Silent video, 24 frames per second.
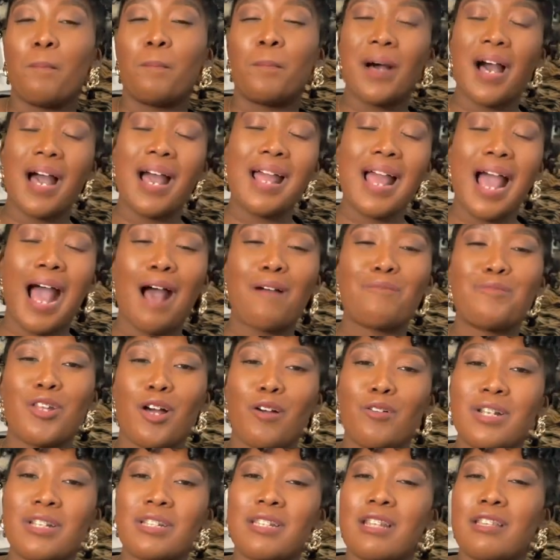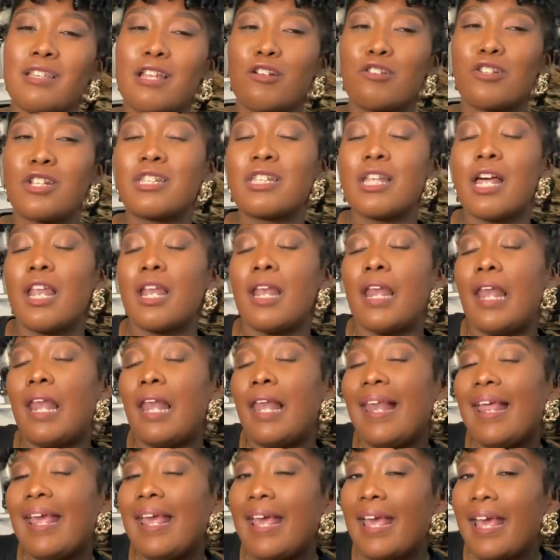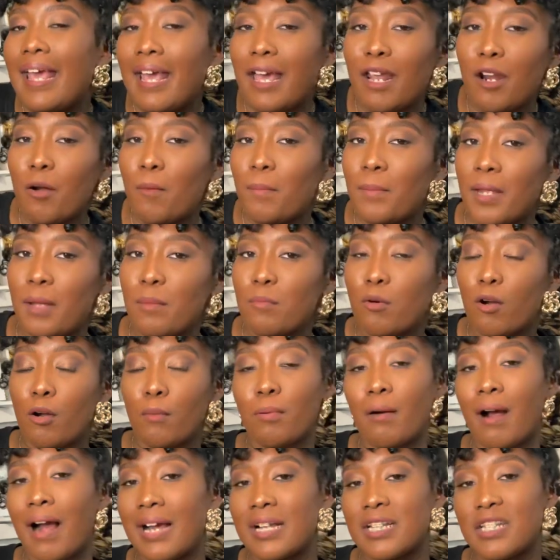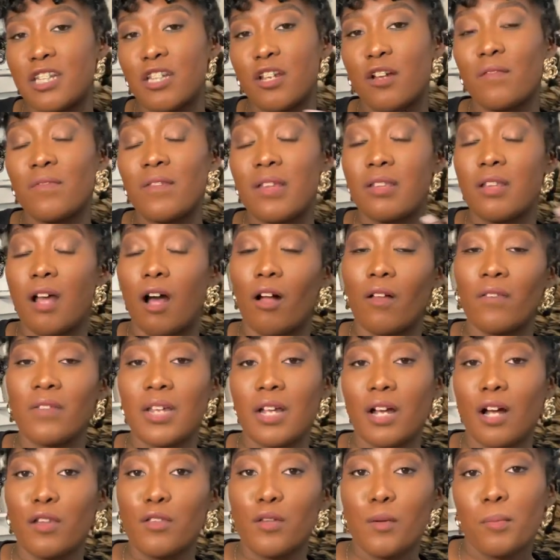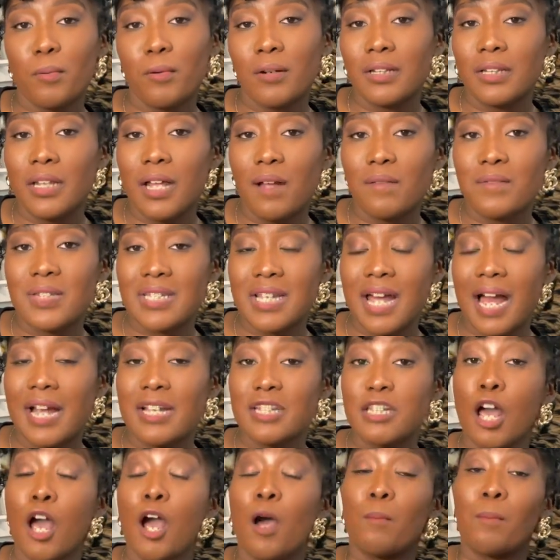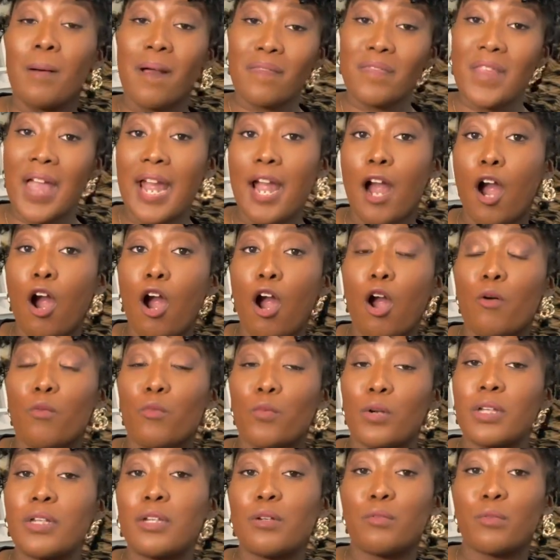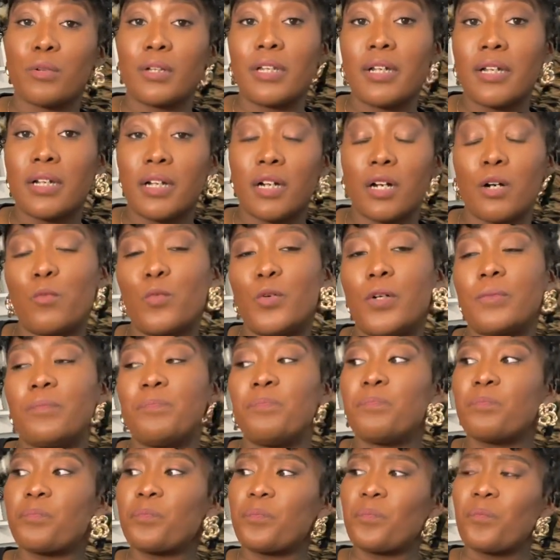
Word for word: But I've noticed that they're just a little bit more pricier than all the other pre-loved sites. But they are a really, really good one.